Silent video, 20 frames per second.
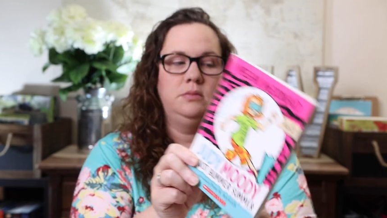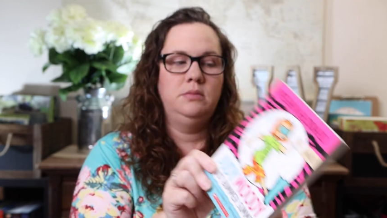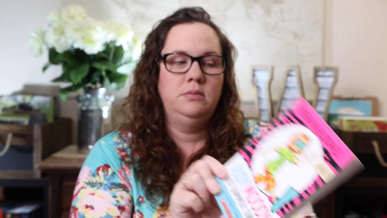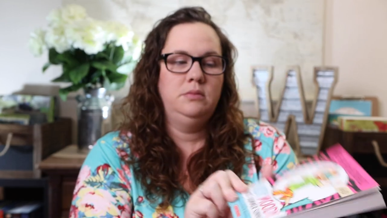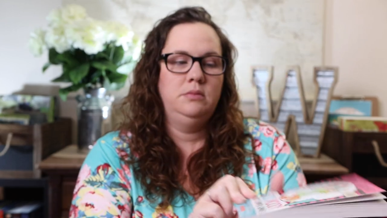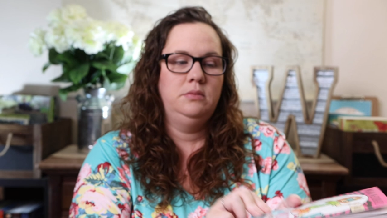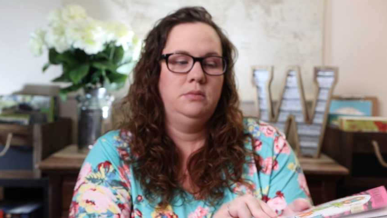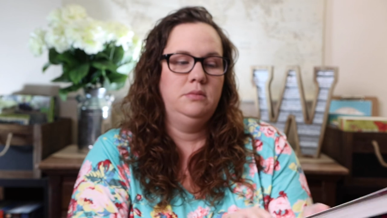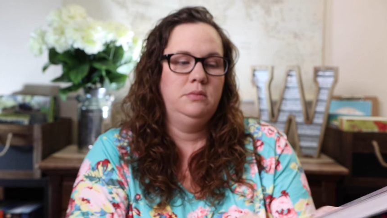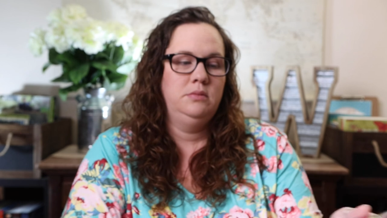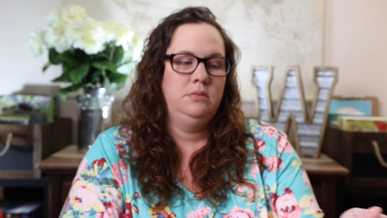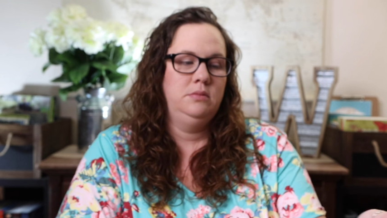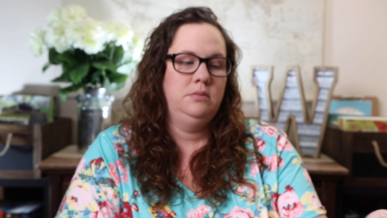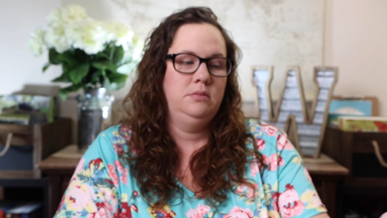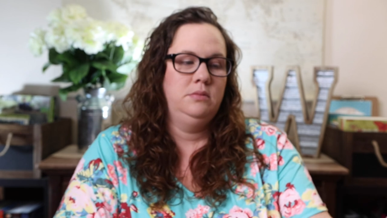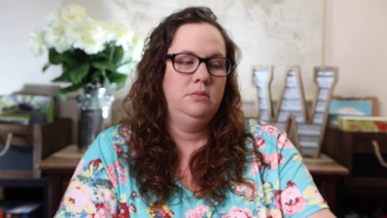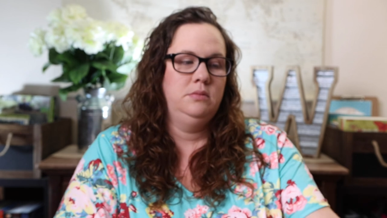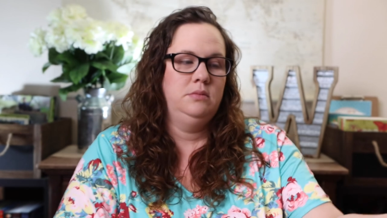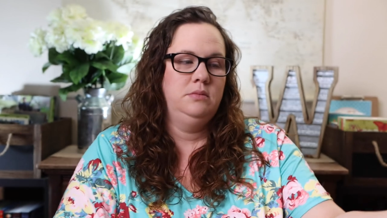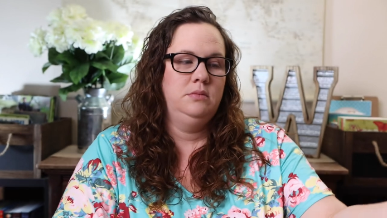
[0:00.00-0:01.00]

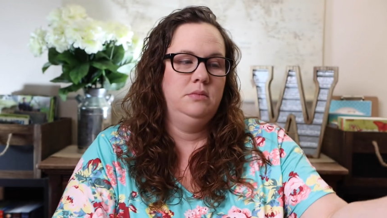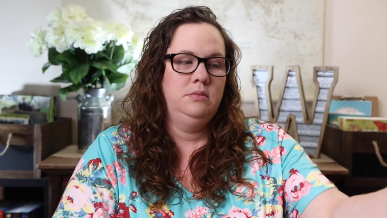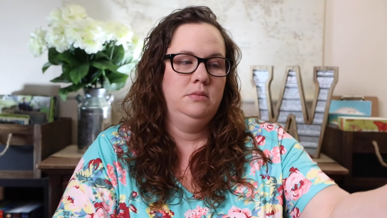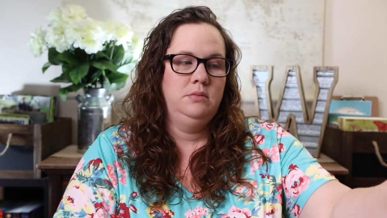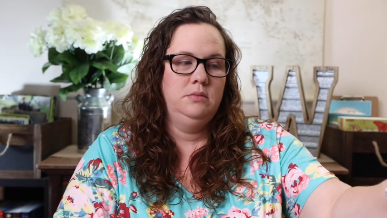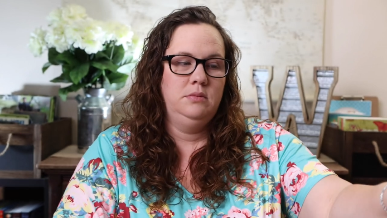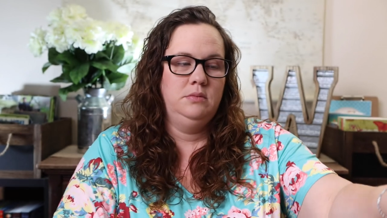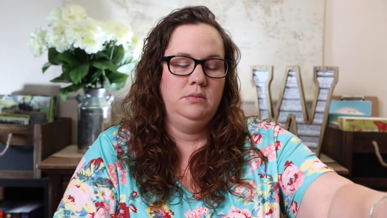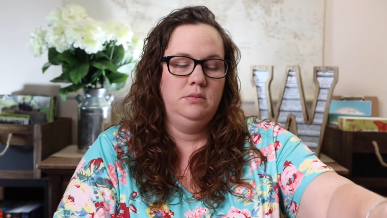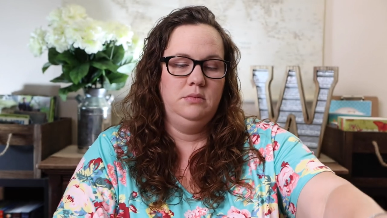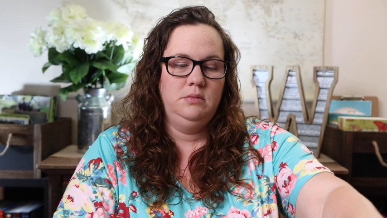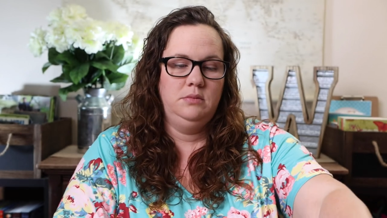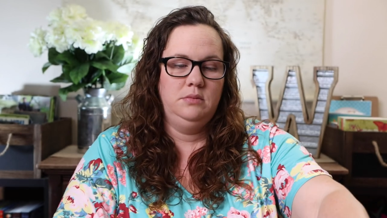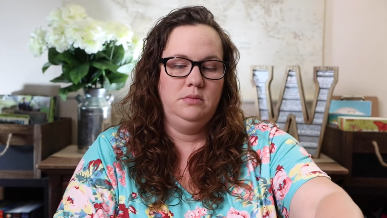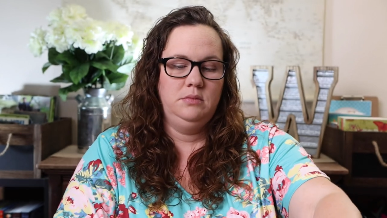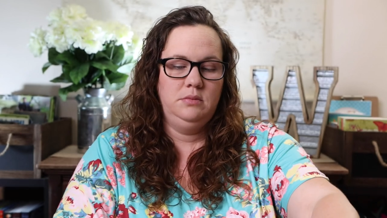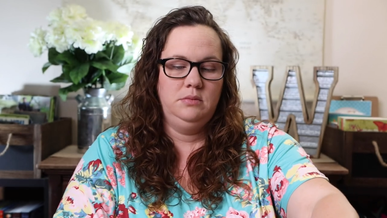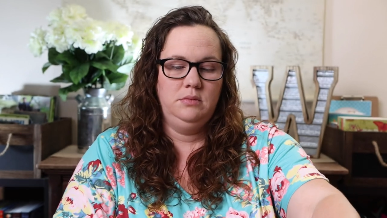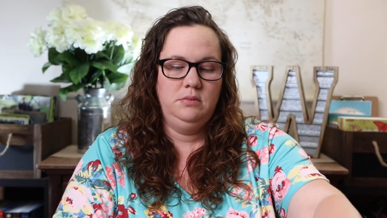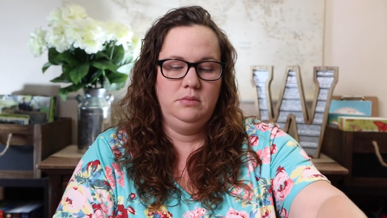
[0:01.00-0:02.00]

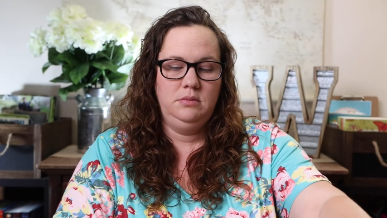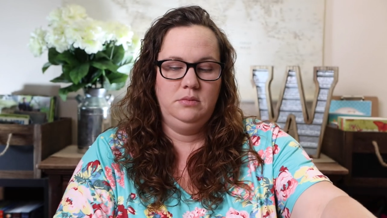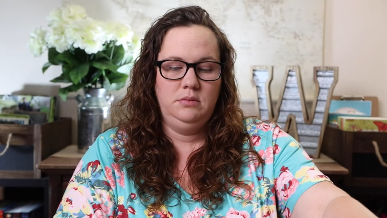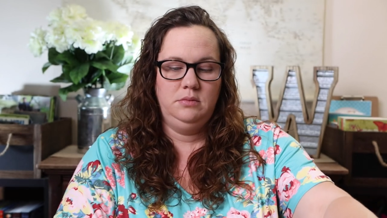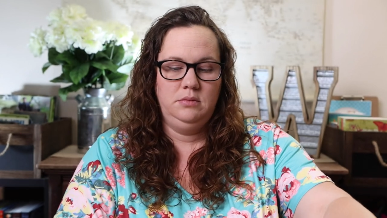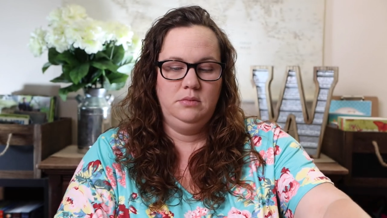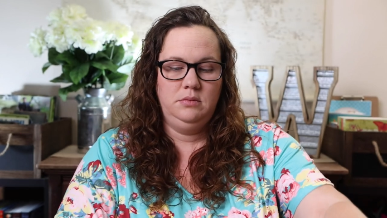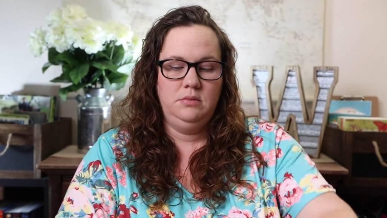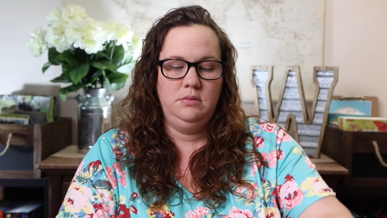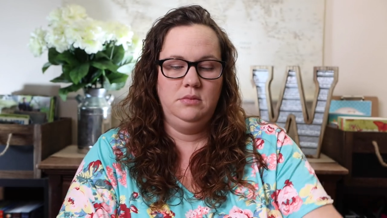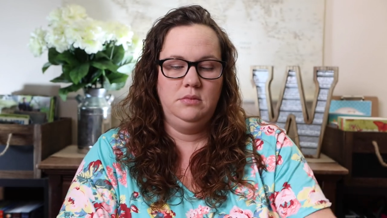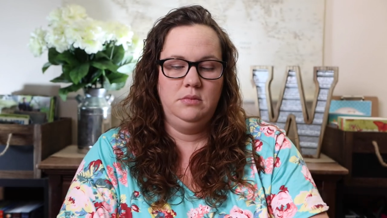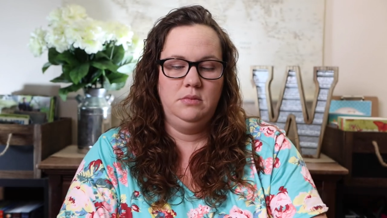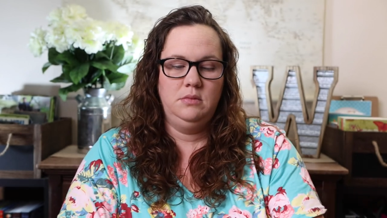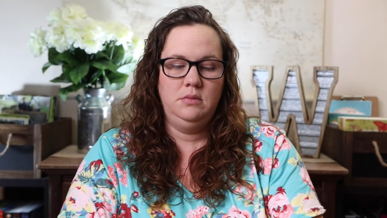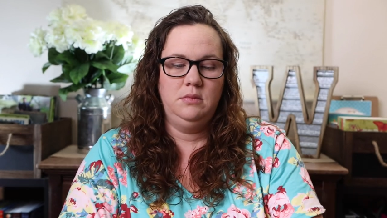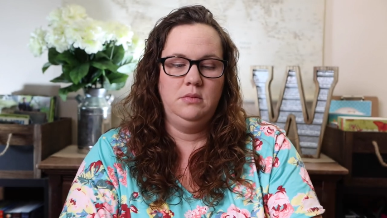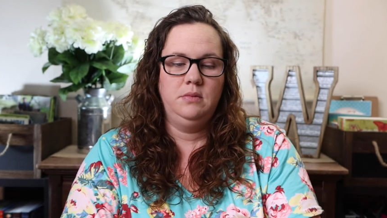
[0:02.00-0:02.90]
[no speech]